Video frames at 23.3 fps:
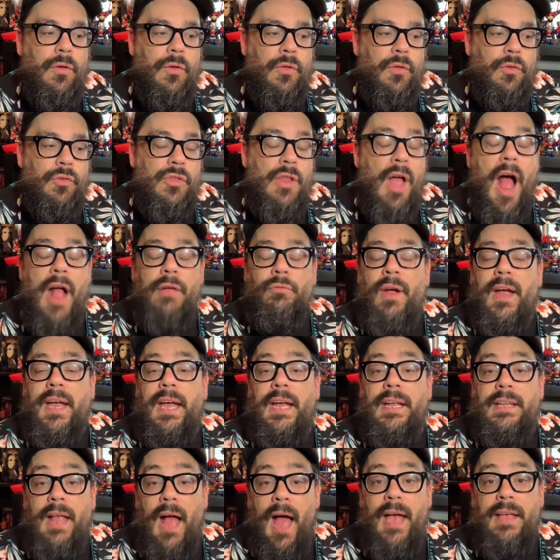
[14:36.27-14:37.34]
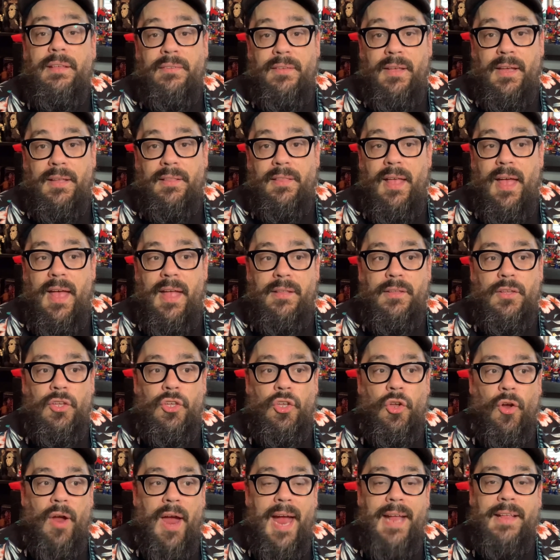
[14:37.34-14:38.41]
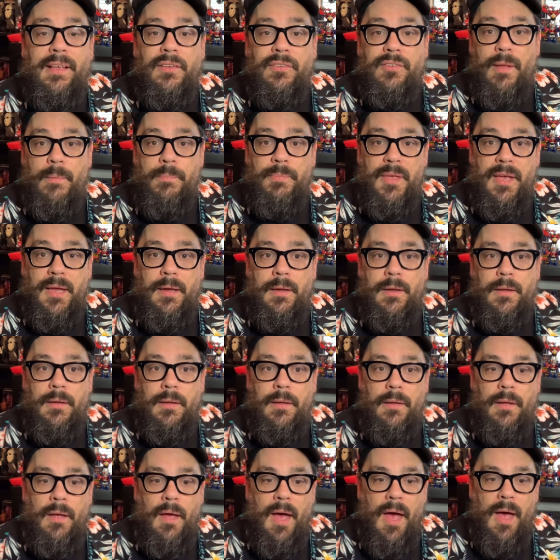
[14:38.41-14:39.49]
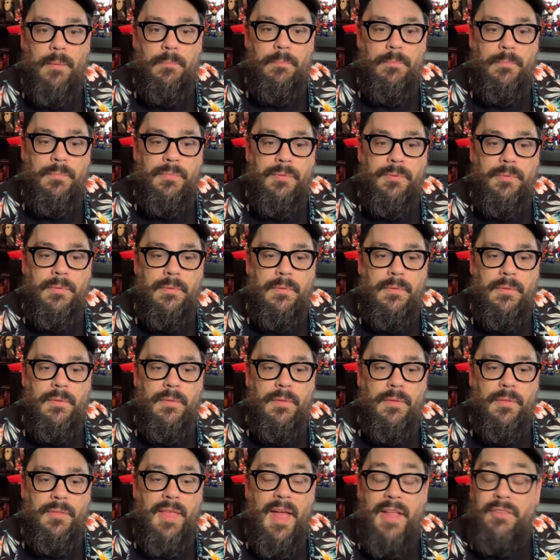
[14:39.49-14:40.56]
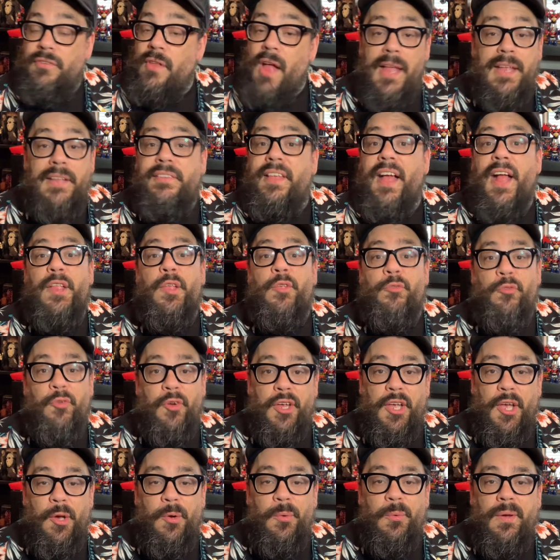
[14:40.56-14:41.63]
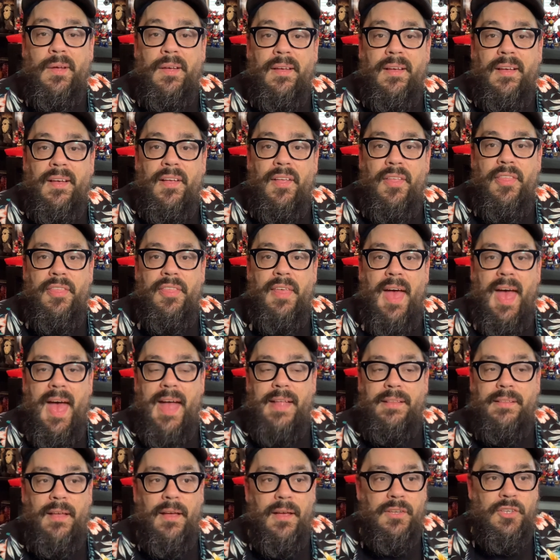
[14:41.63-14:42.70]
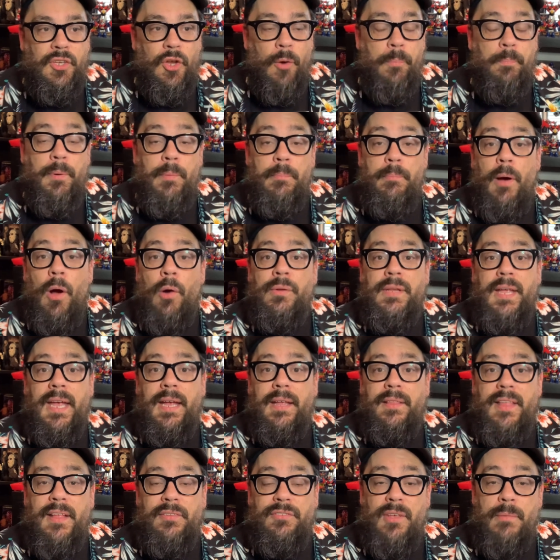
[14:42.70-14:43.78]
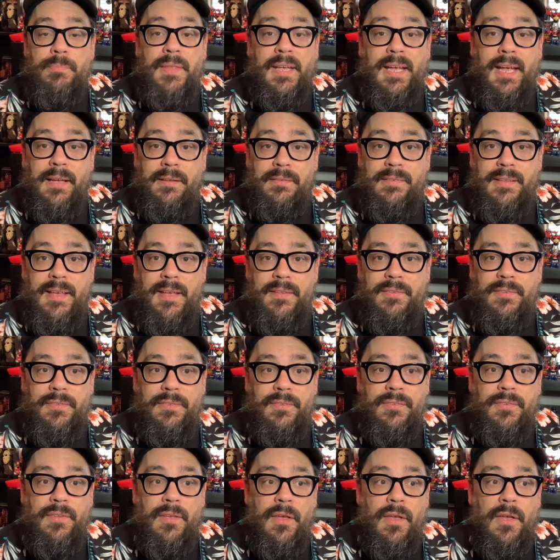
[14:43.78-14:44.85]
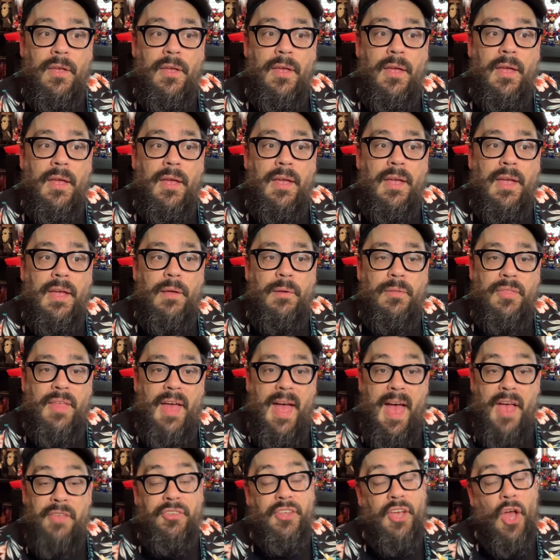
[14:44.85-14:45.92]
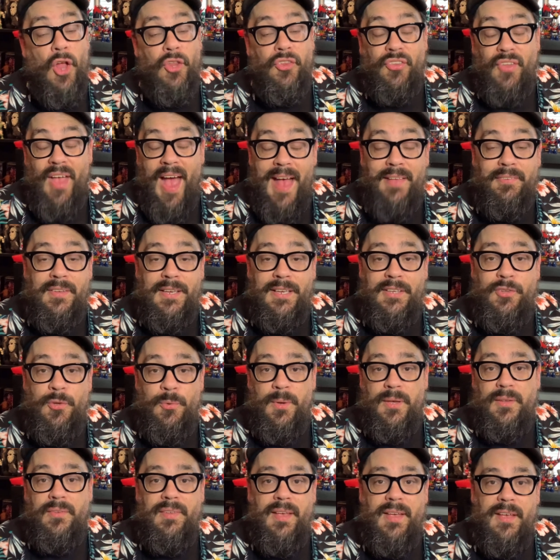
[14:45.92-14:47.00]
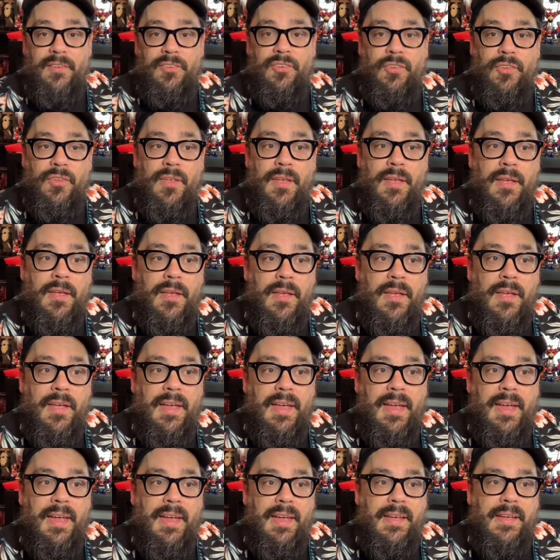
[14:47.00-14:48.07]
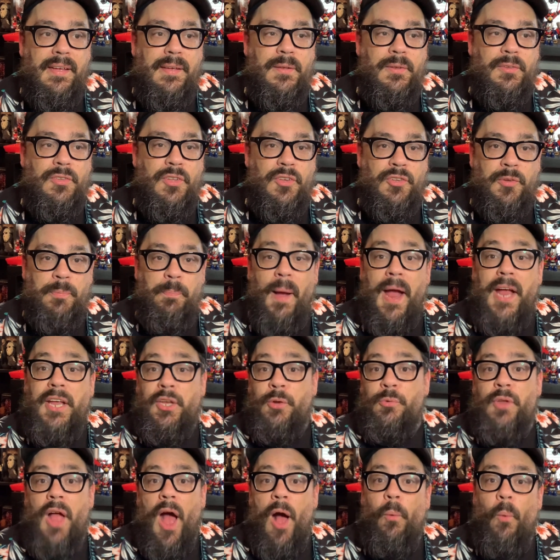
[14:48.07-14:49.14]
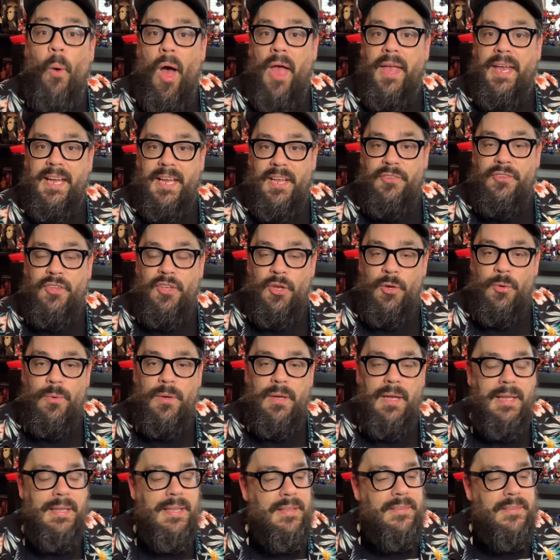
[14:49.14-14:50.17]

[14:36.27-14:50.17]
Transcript: not recognizing that you're hating something that's not intended for you, that you're bemoaning that something exists that has the audacity to exist despite you not wanting it to. And